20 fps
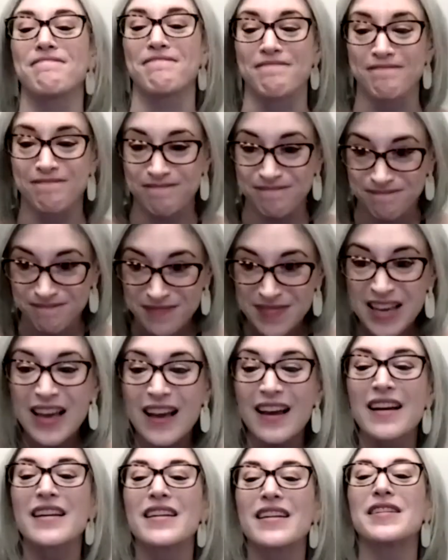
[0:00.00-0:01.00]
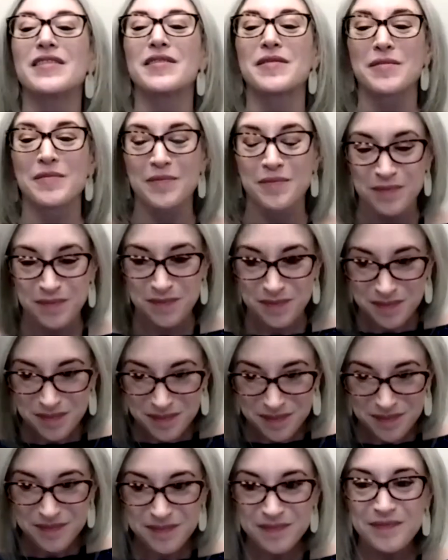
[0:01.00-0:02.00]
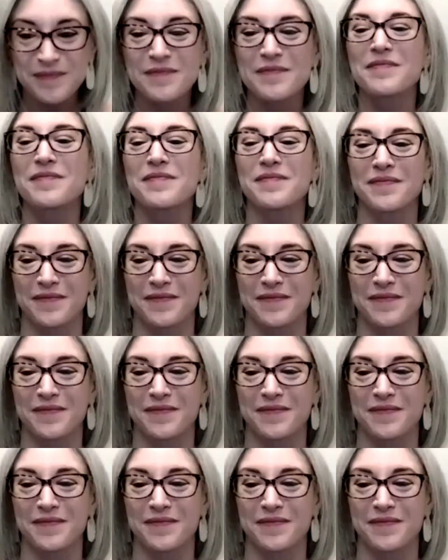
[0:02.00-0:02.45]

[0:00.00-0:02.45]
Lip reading: colors of the Boston Marathon made perfect sense.